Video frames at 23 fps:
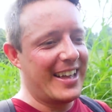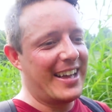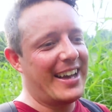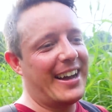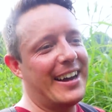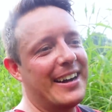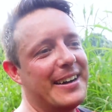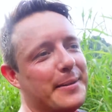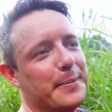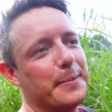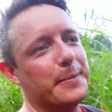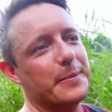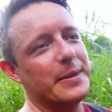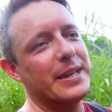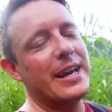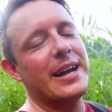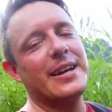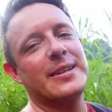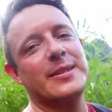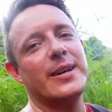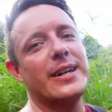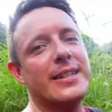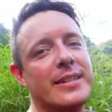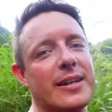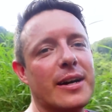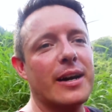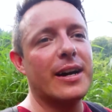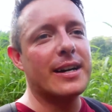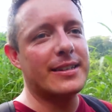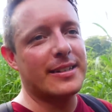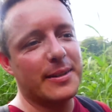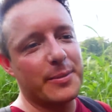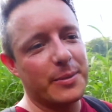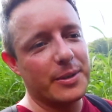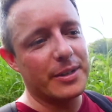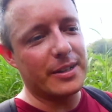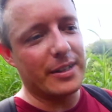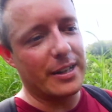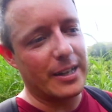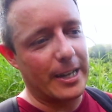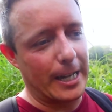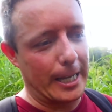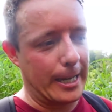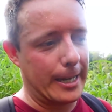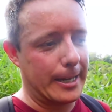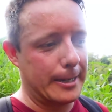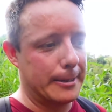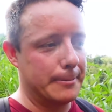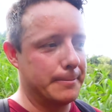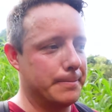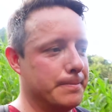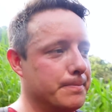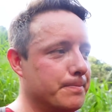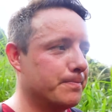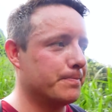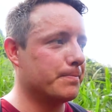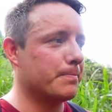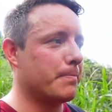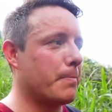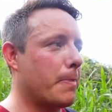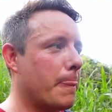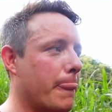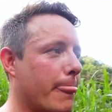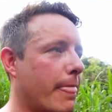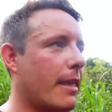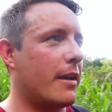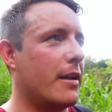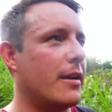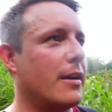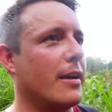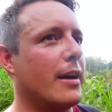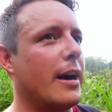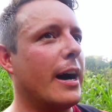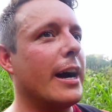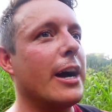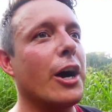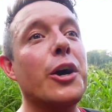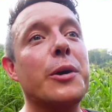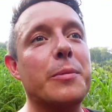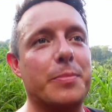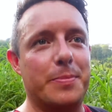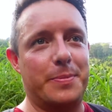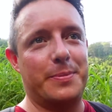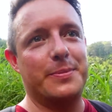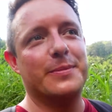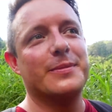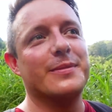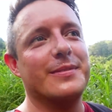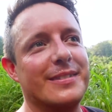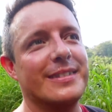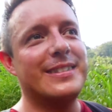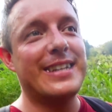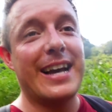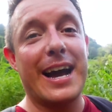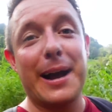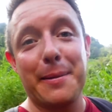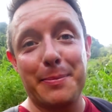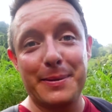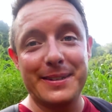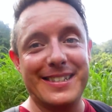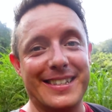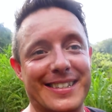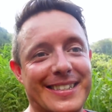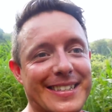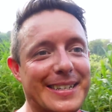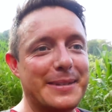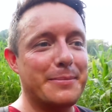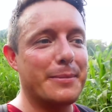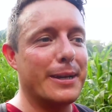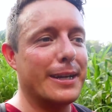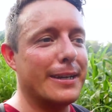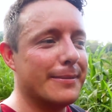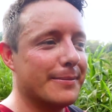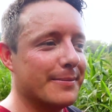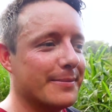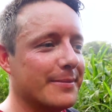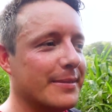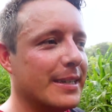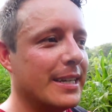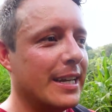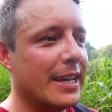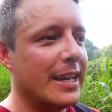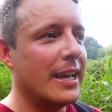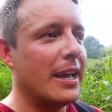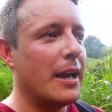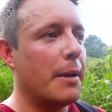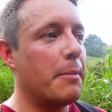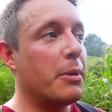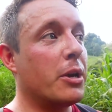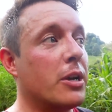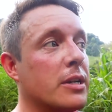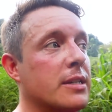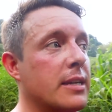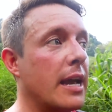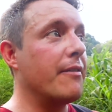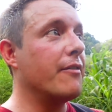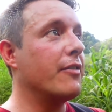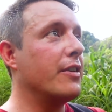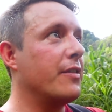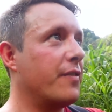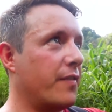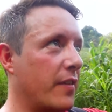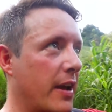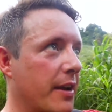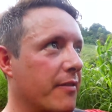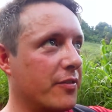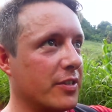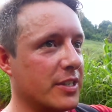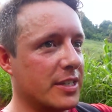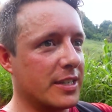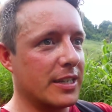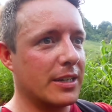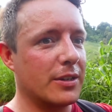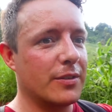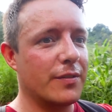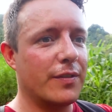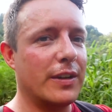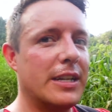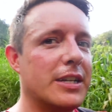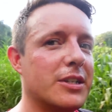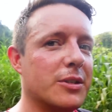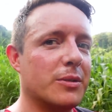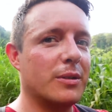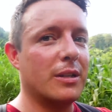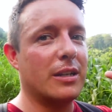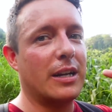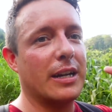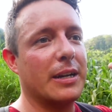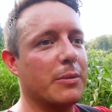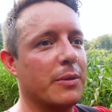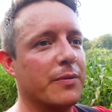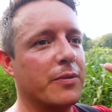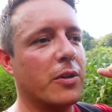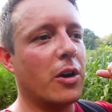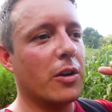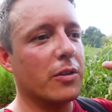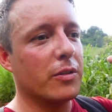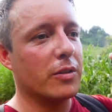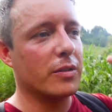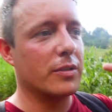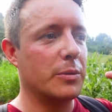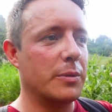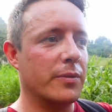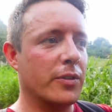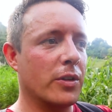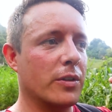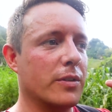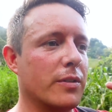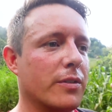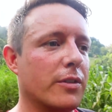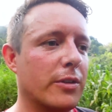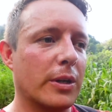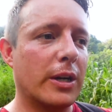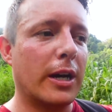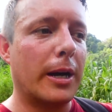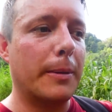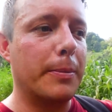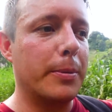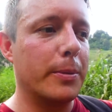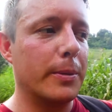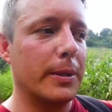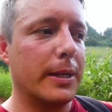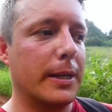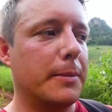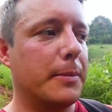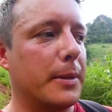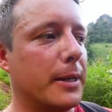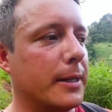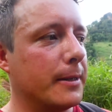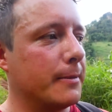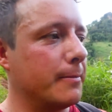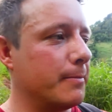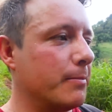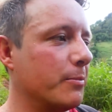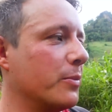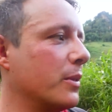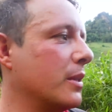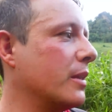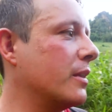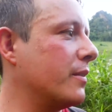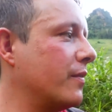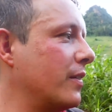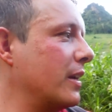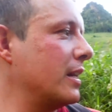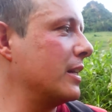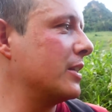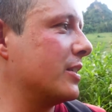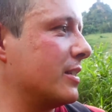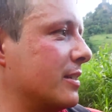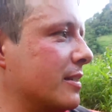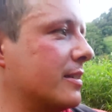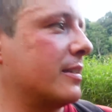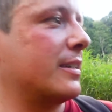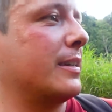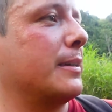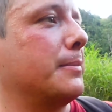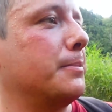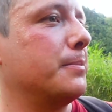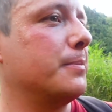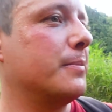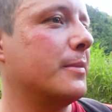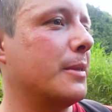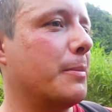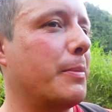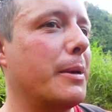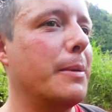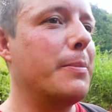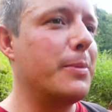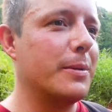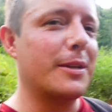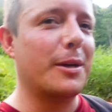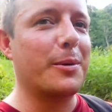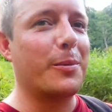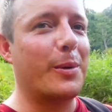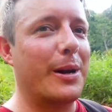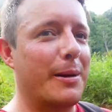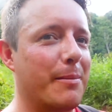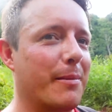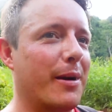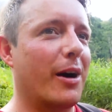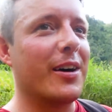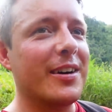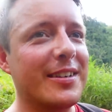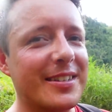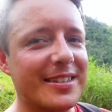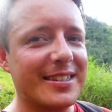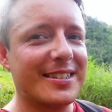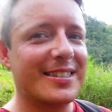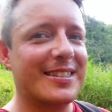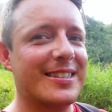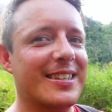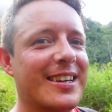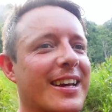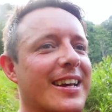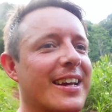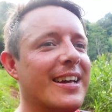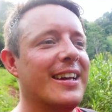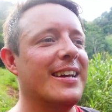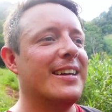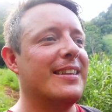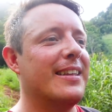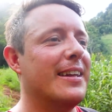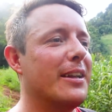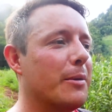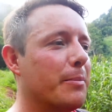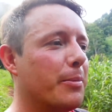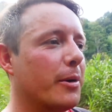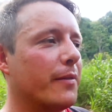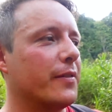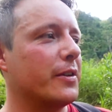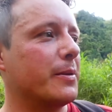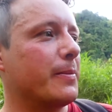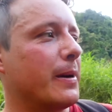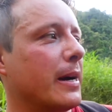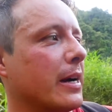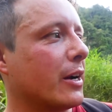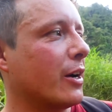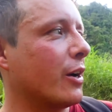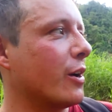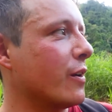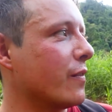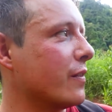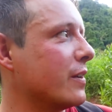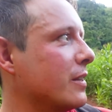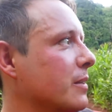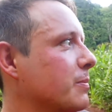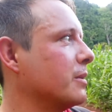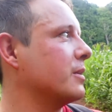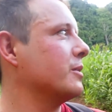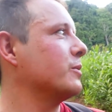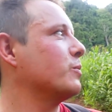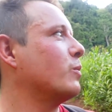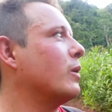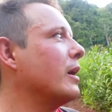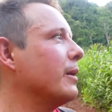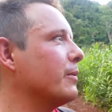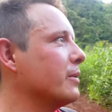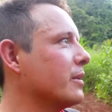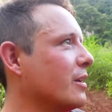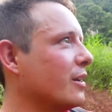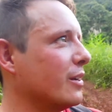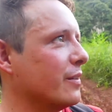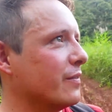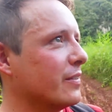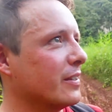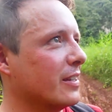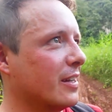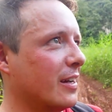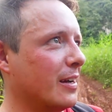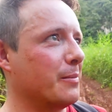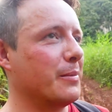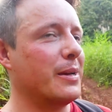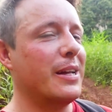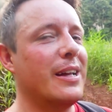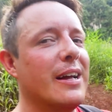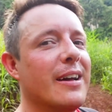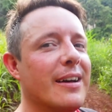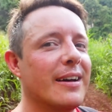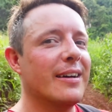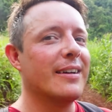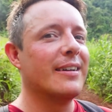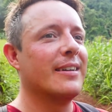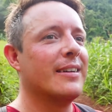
Yeah, so I don't want to like. I hope they're happy to see me, because every single village like we've gone through a couple now, but the villages, the people don't wear masks. They're not bothered about COVID, because why would COVID come here?